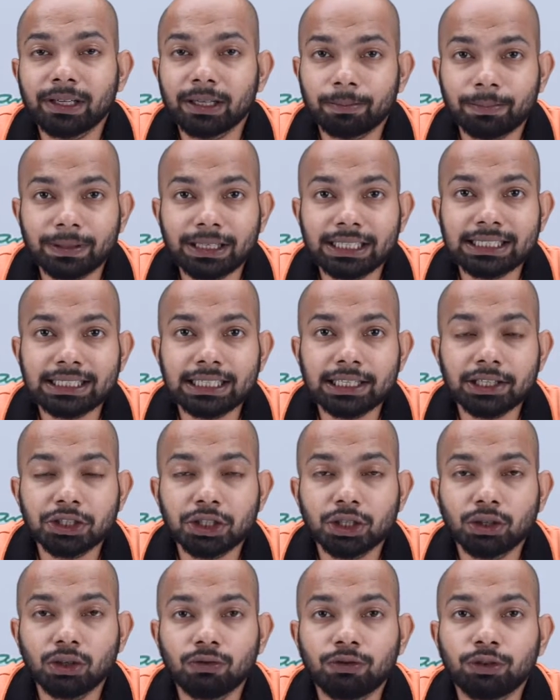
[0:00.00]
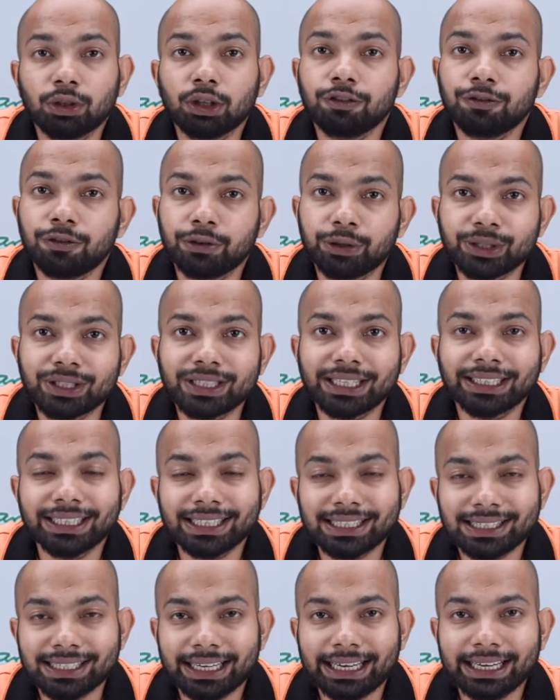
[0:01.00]
depreciation for the first and
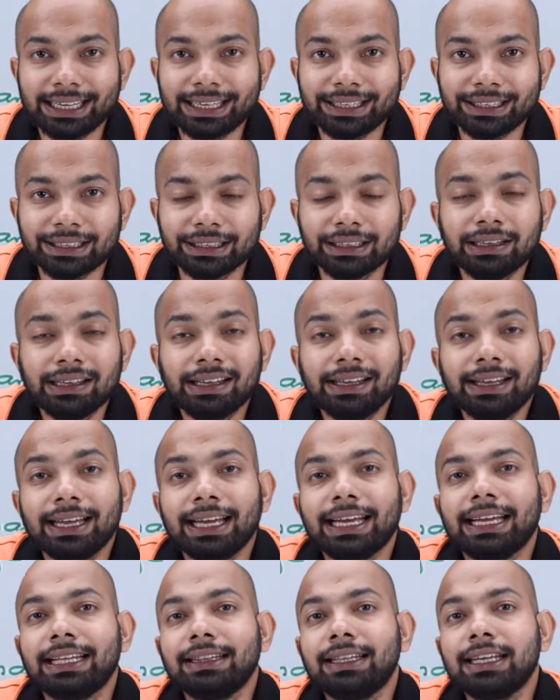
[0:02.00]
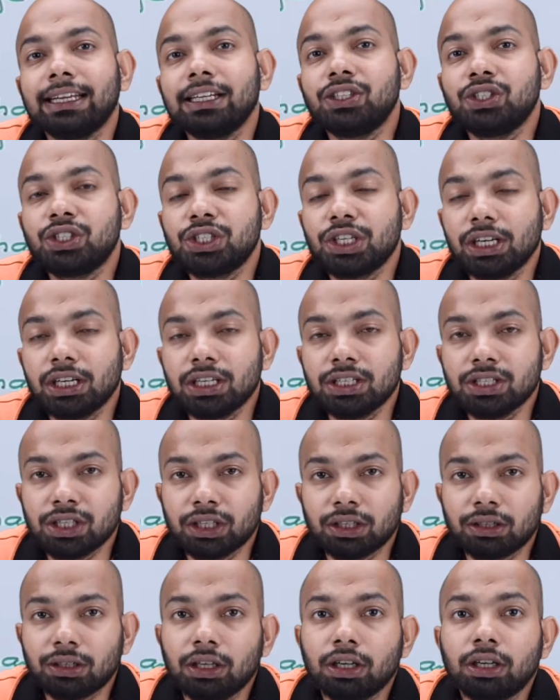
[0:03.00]
the second year and then change
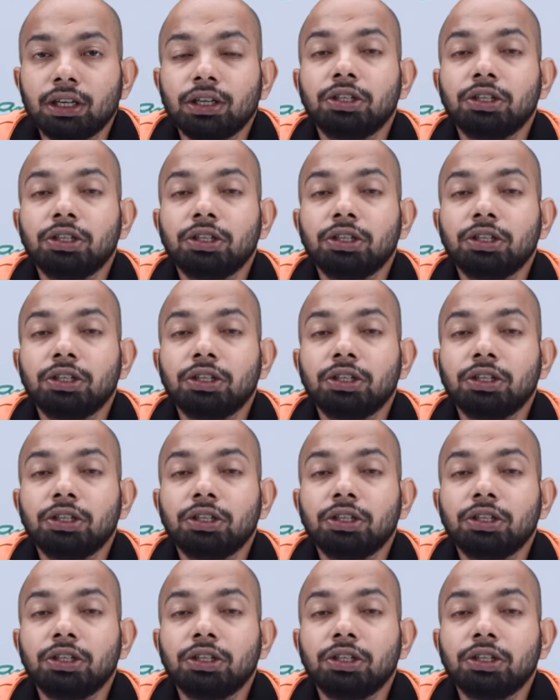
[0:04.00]
it